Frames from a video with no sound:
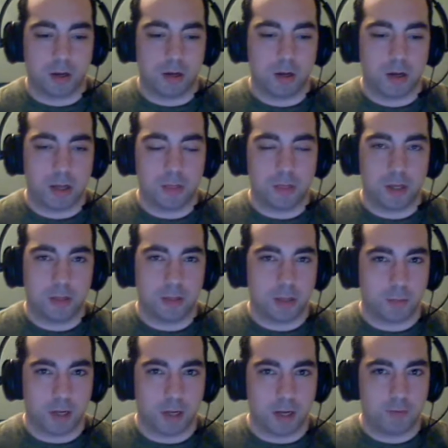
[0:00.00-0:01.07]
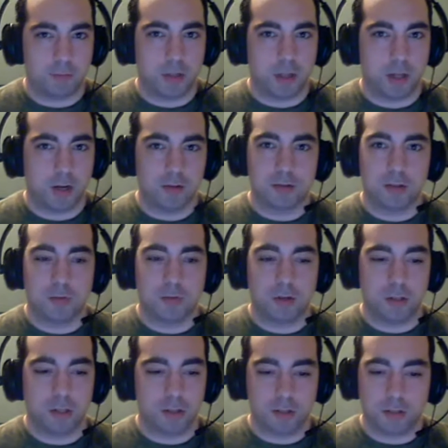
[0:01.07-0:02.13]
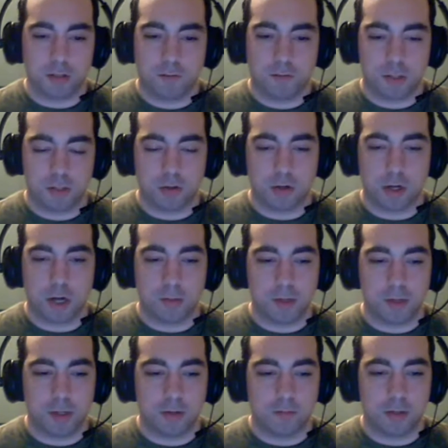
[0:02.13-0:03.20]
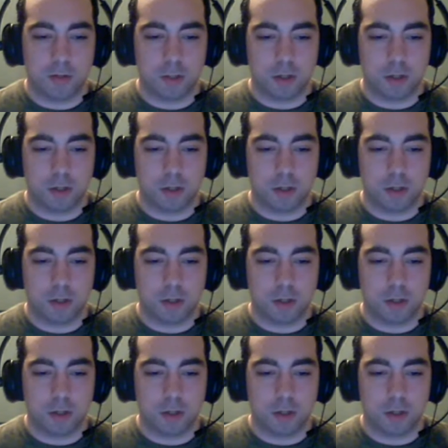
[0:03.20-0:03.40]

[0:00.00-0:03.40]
I think they might have plans to release a physical copy in the future,